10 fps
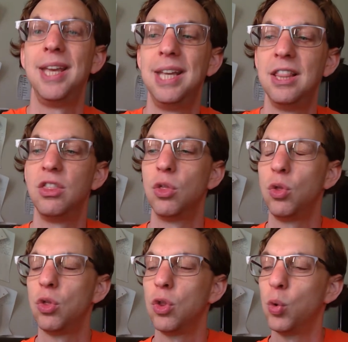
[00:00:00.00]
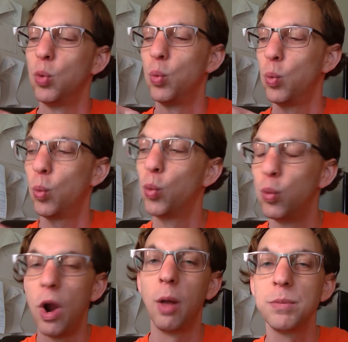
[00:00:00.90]
in the
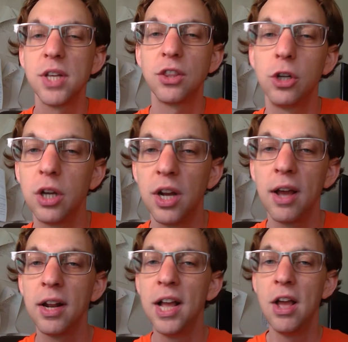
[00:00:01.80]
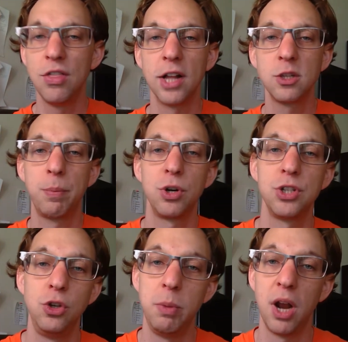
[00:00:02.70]
realms that they're good at, that's a
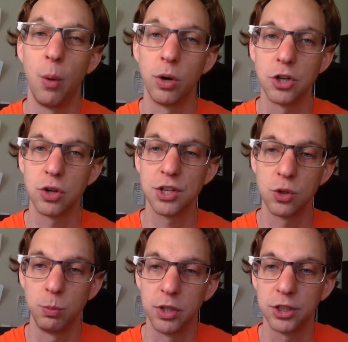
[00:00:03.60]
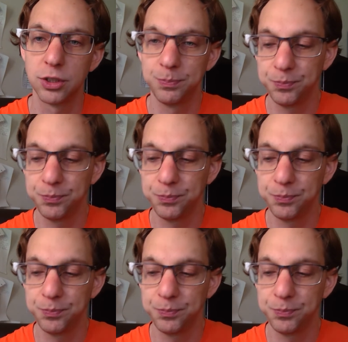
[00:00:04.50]
person you may not want to trust so much.